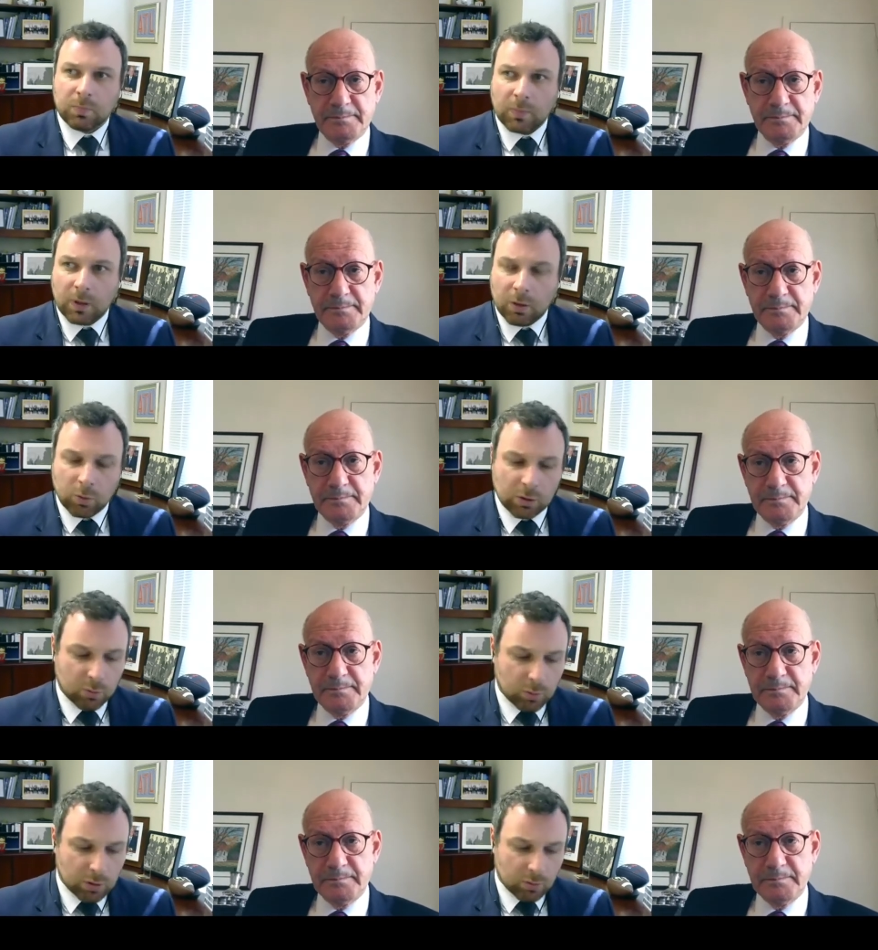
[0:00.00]
Speaker 1: I
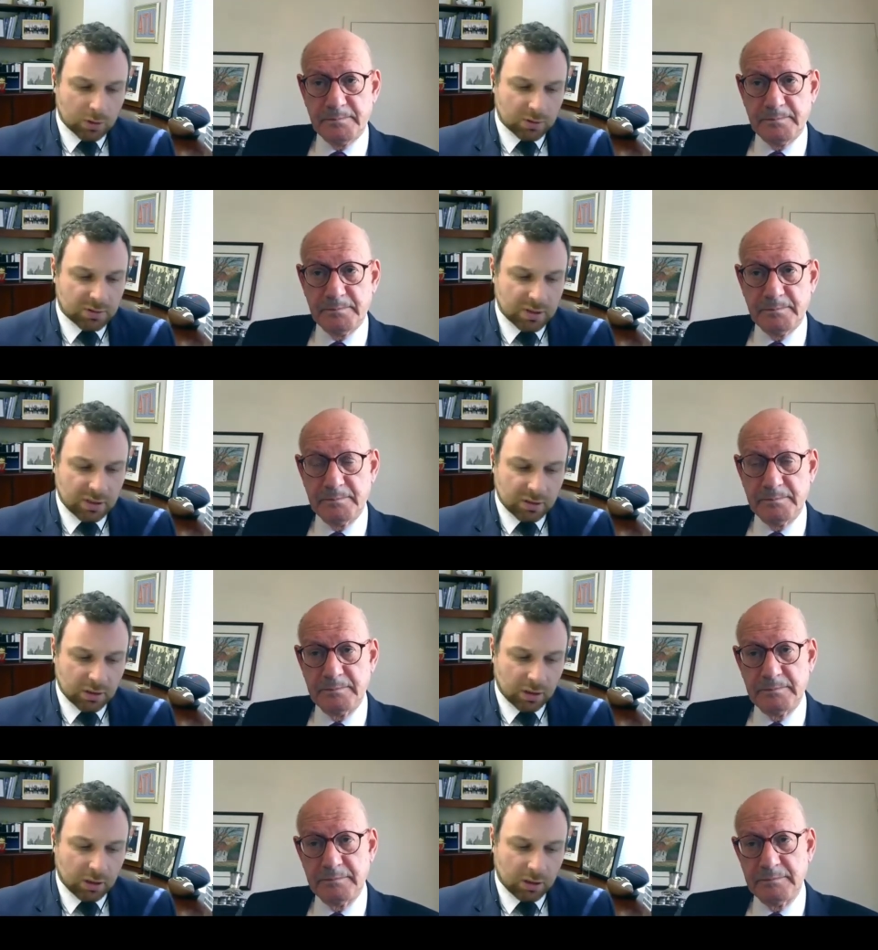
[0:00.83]
wonder what I want to
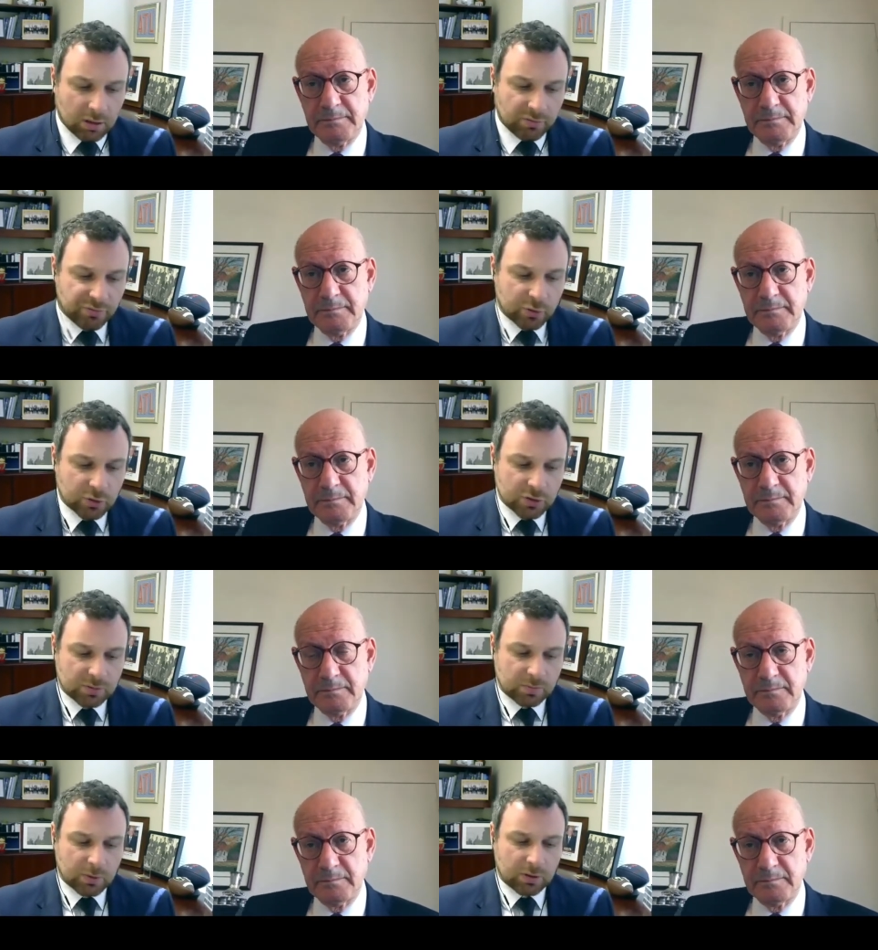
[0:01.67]
take uh, on
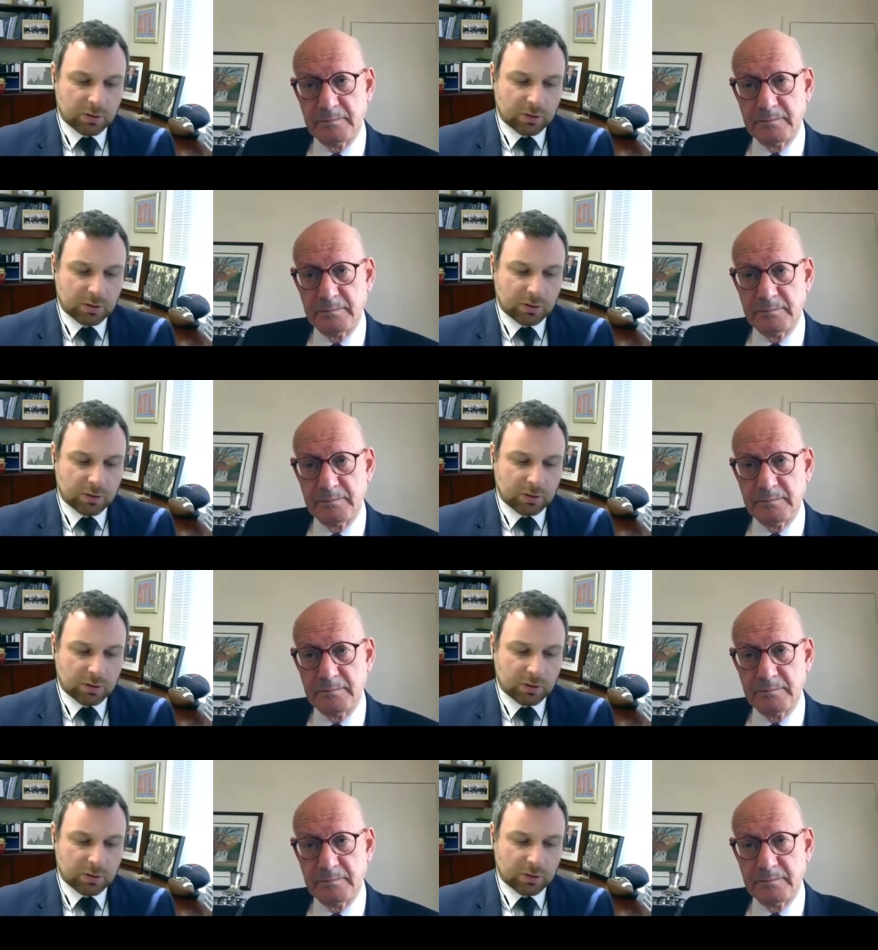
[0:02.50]
first, uh,